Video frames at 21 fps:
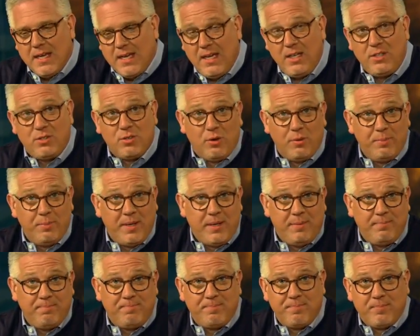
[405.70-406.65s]
He told
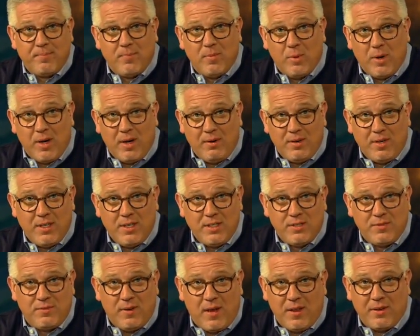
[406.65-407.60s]
me whenever
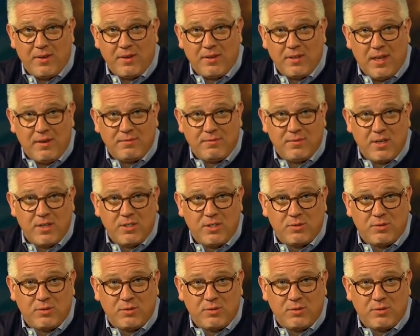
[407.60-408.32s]
his father left on